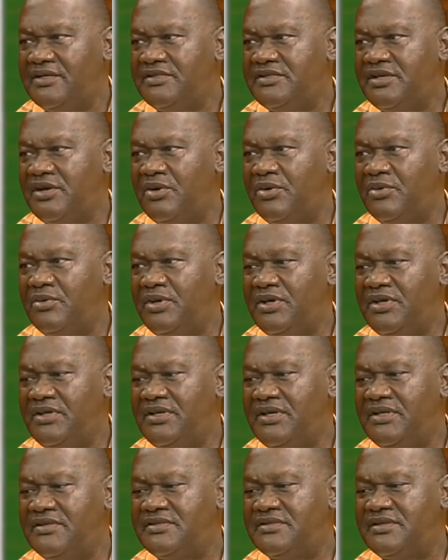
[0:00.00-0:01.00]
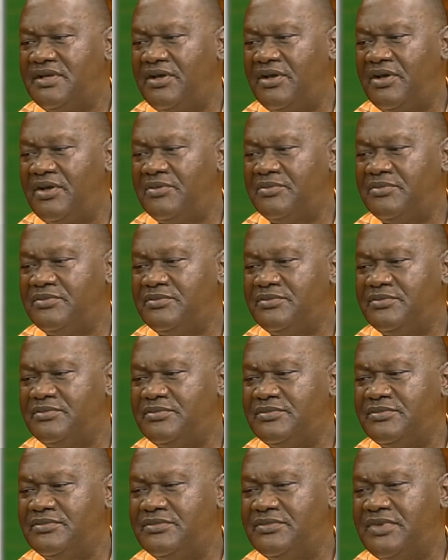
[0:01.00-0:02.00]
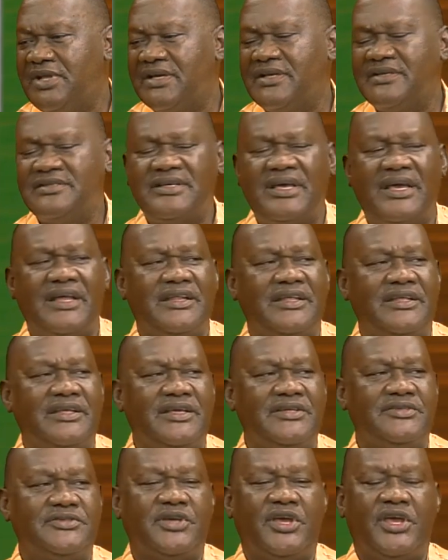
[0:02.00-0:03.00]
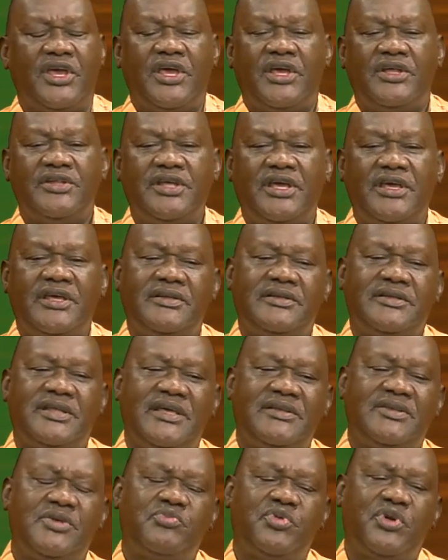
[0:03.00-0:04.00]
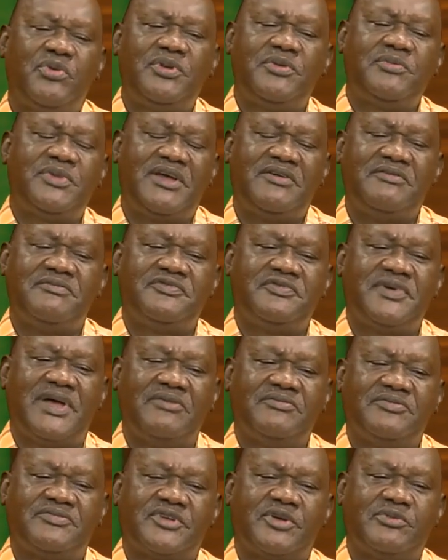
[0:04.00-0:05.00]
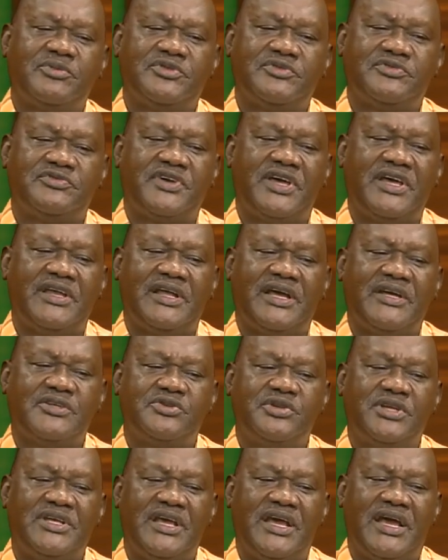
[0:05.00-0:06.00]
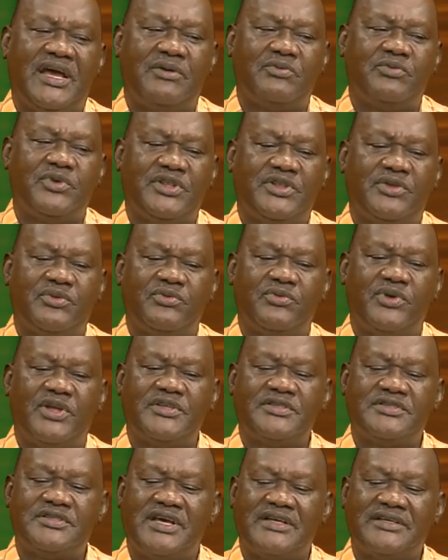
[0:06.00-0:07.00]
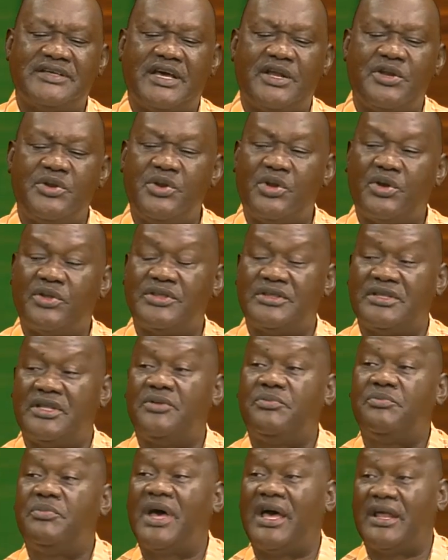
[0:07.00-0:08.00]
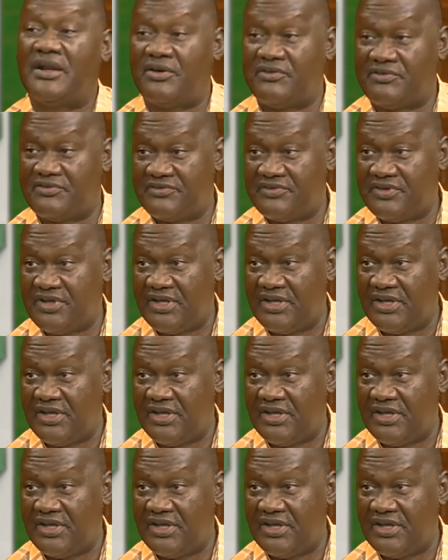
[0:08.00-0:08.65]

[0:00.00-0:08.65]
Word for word: So it's, um, like I said, it's, it, the, the, problem I've, I've come to find actually are with the ones that are not that bad off.